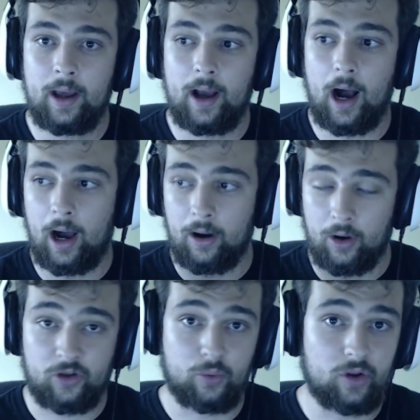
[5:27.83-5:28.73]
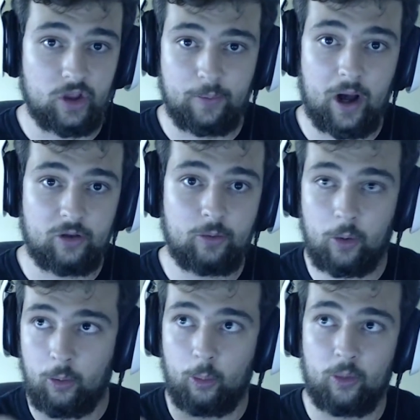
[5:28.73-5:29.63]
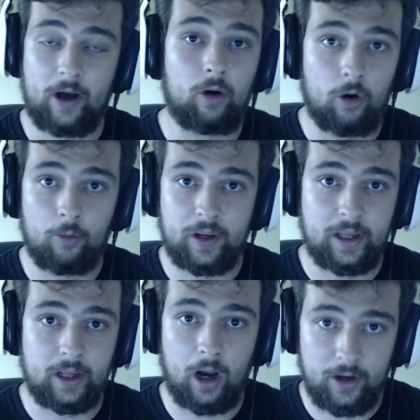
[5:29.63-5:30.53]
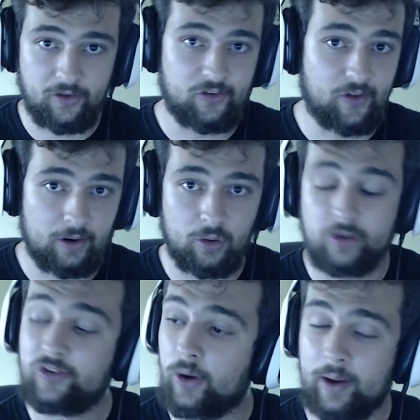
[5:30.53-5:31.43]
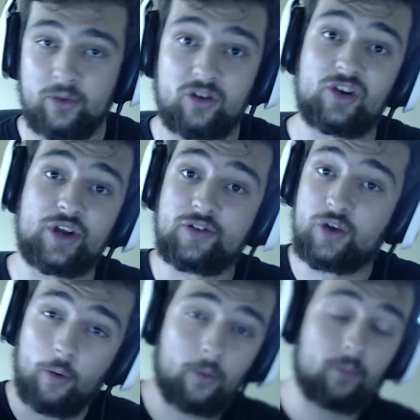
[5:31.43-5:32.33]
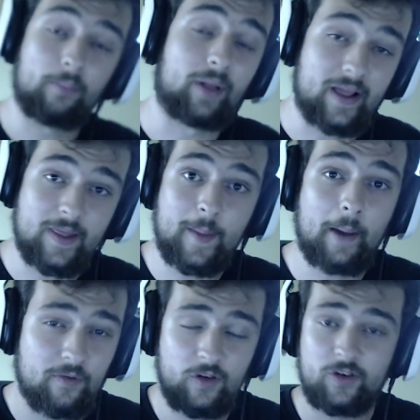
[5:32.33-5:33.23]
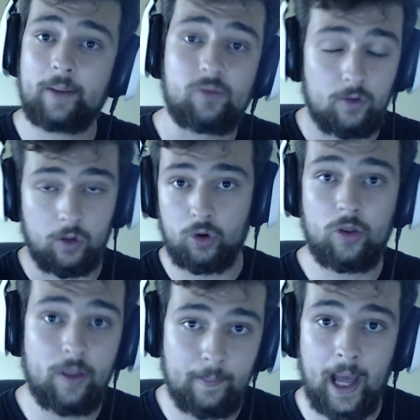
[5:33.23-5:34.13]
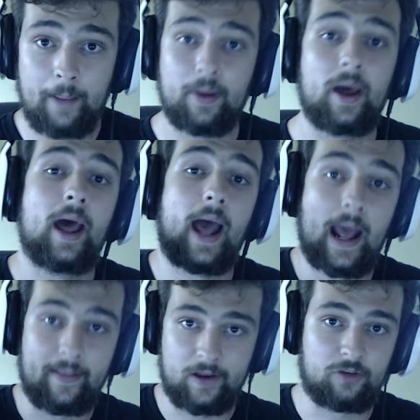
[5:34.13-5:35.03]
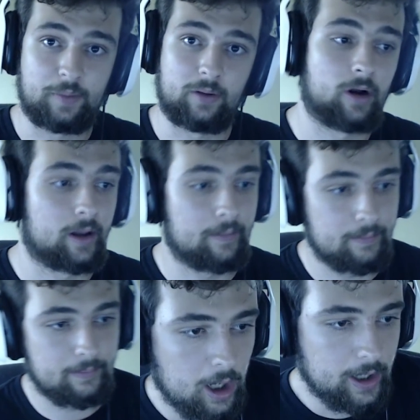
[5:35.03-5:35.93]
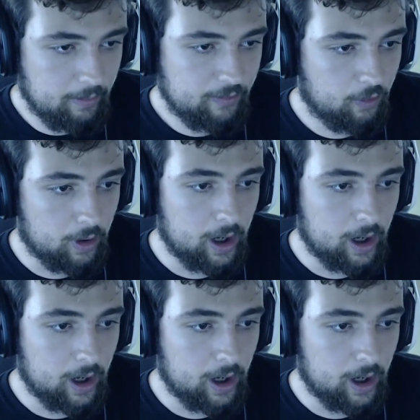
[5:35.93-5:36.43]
as quickly as possible without opening unnecessary doors. So I would suggest go play the map a few times, learn the map, and then speedrun. Number 4,